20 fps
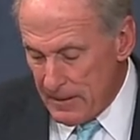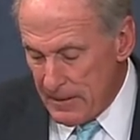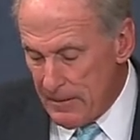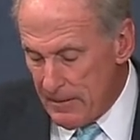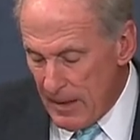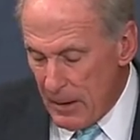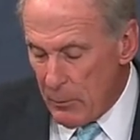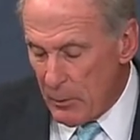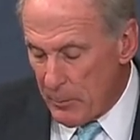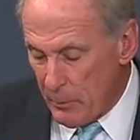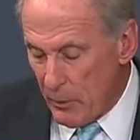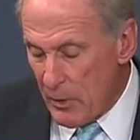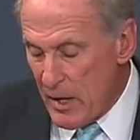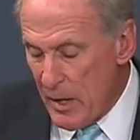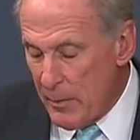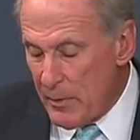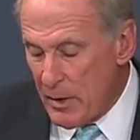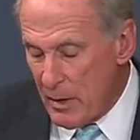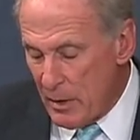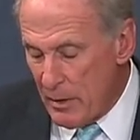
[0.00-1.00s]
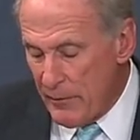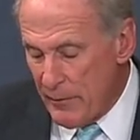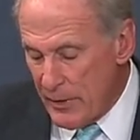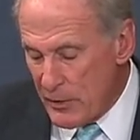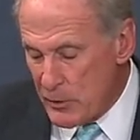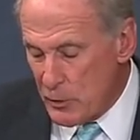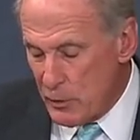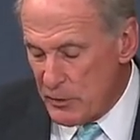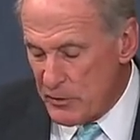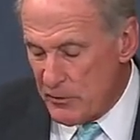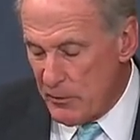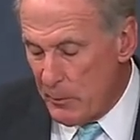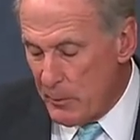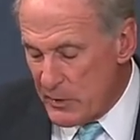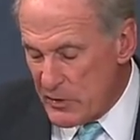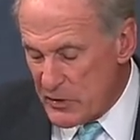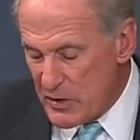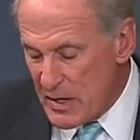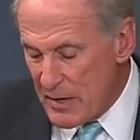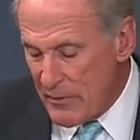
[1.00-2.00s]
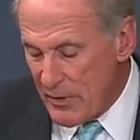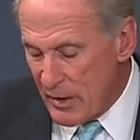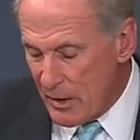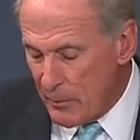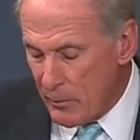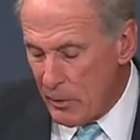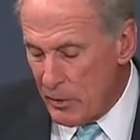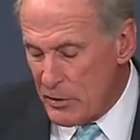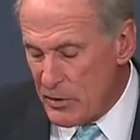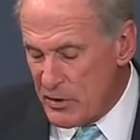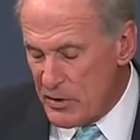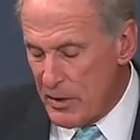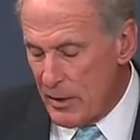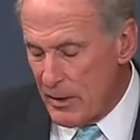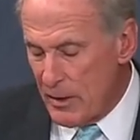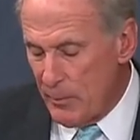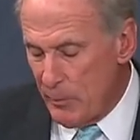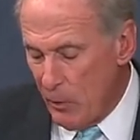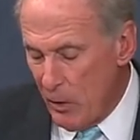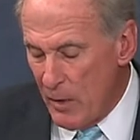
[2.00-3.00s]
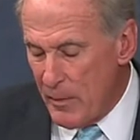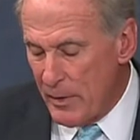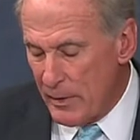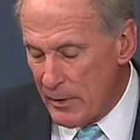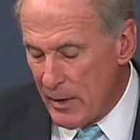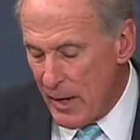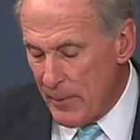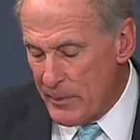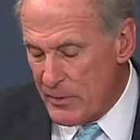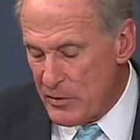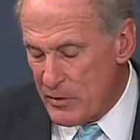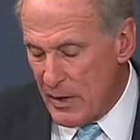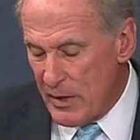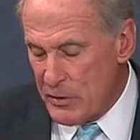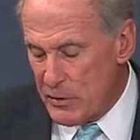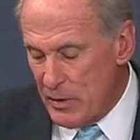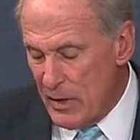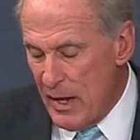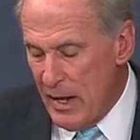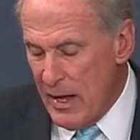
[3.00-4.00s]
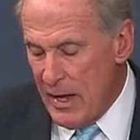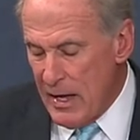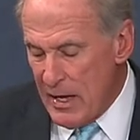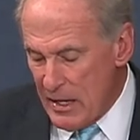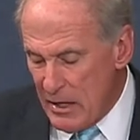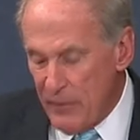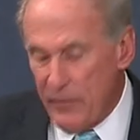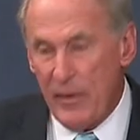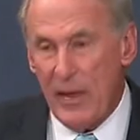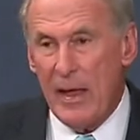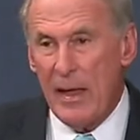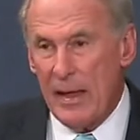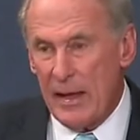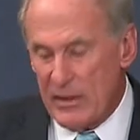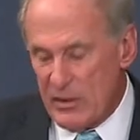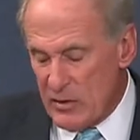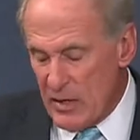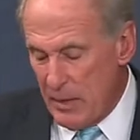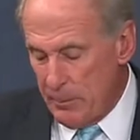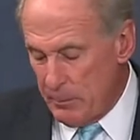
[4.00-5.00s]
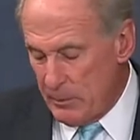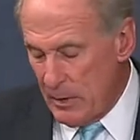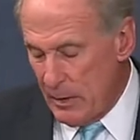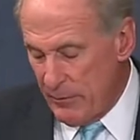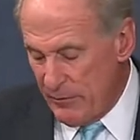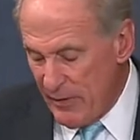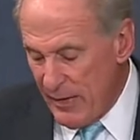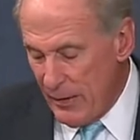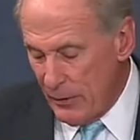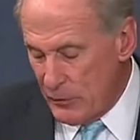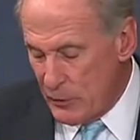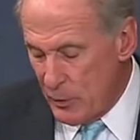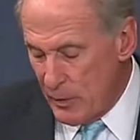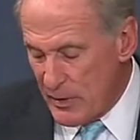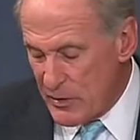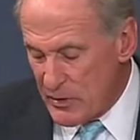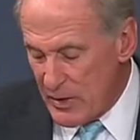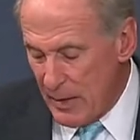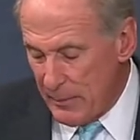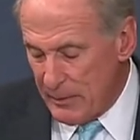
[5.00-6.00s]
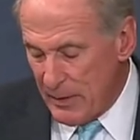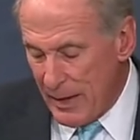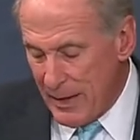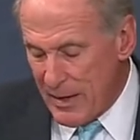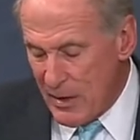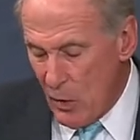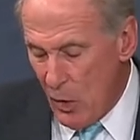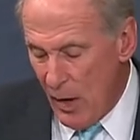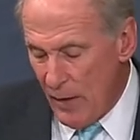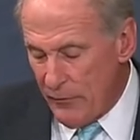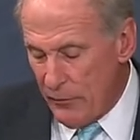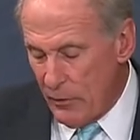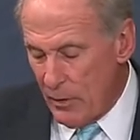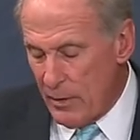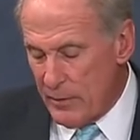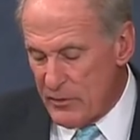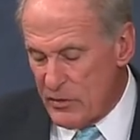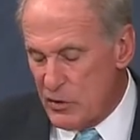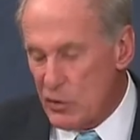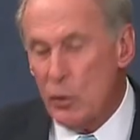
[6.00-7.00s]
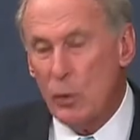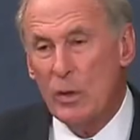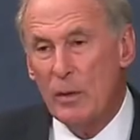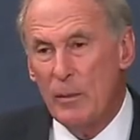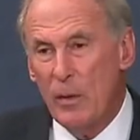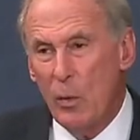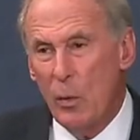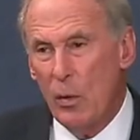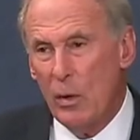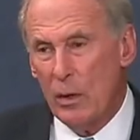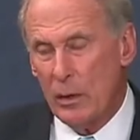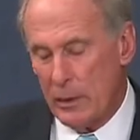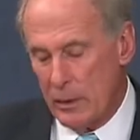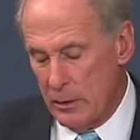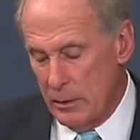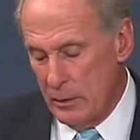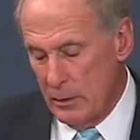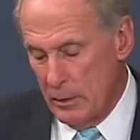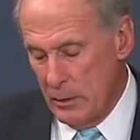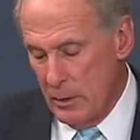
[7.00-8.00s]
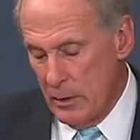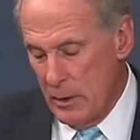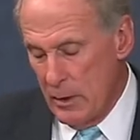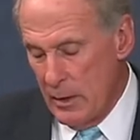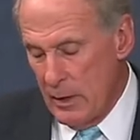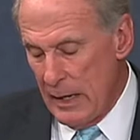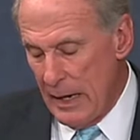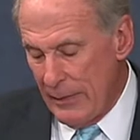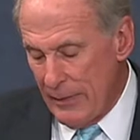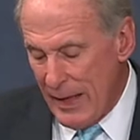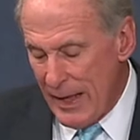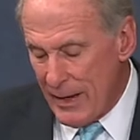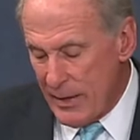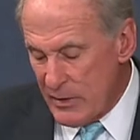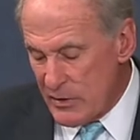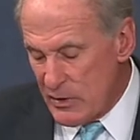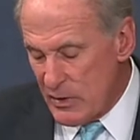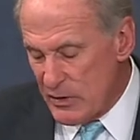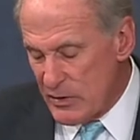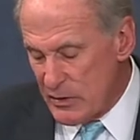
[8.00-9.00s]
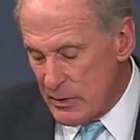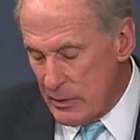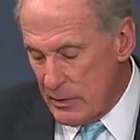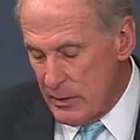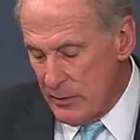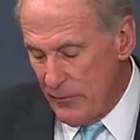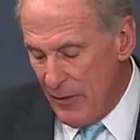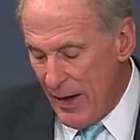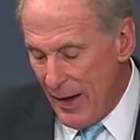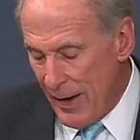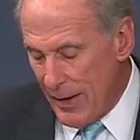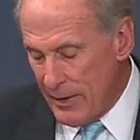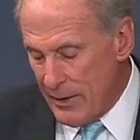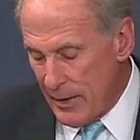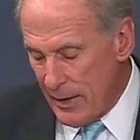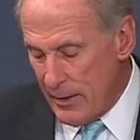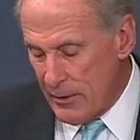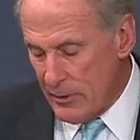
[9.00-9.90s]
that would prohibit individuals from receiving emergency unemployment compensation if they fail to accept any offer of suitable work, and that is defined